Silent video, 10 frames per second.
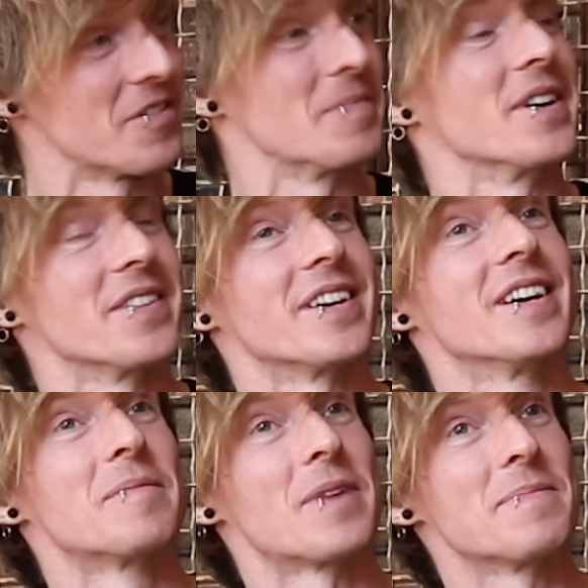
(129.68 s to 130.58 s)
from other
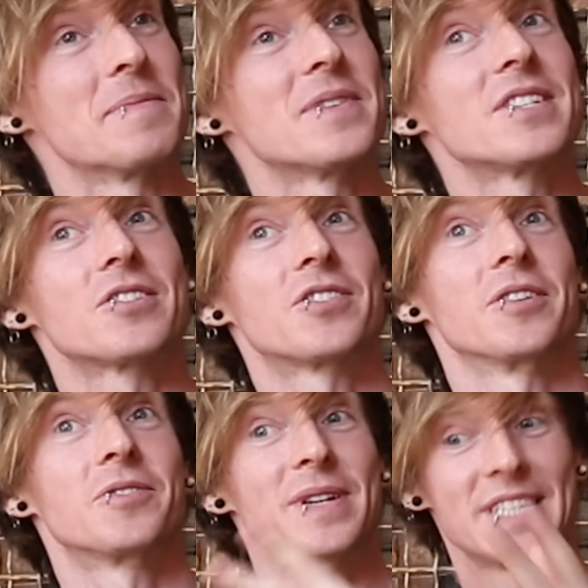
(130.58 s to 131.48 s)
prime numbers.
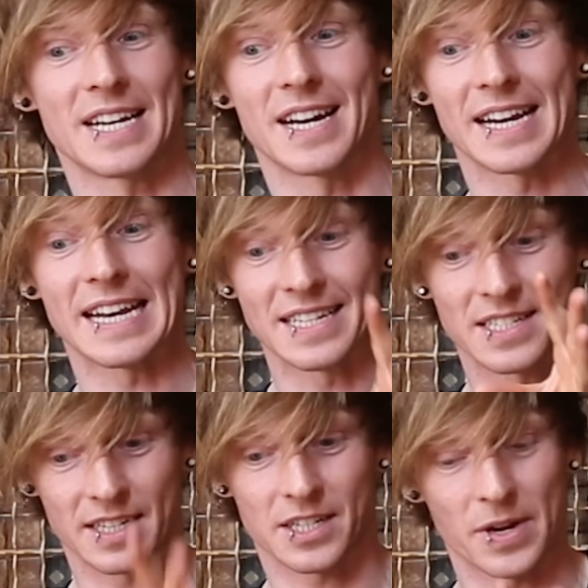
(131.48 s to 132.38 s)
So 29 is
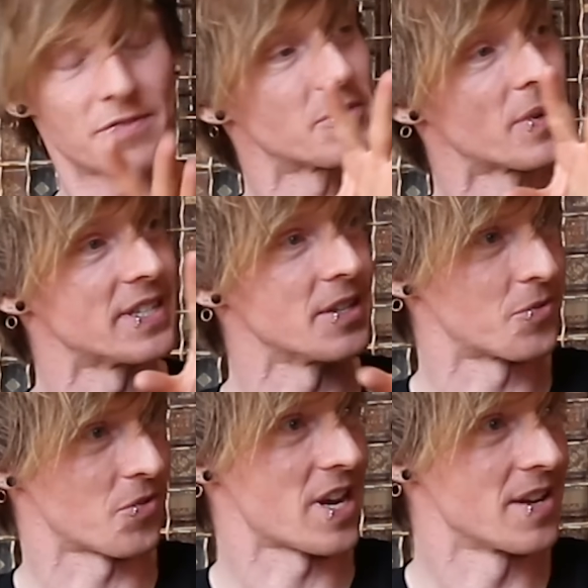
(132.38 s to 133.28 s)
6 away from
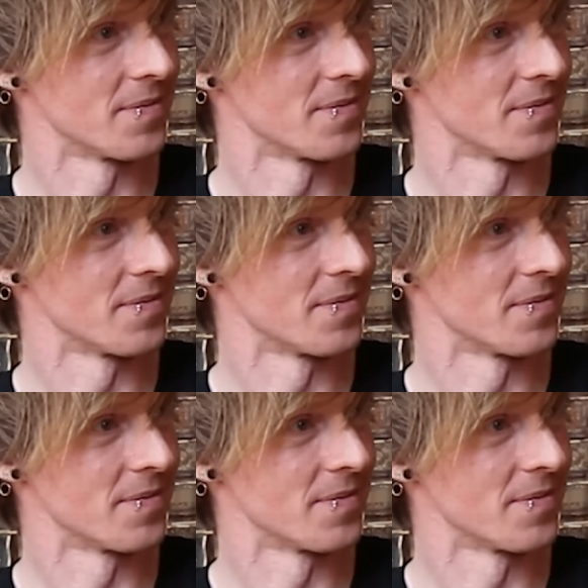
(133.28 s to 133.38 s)
23.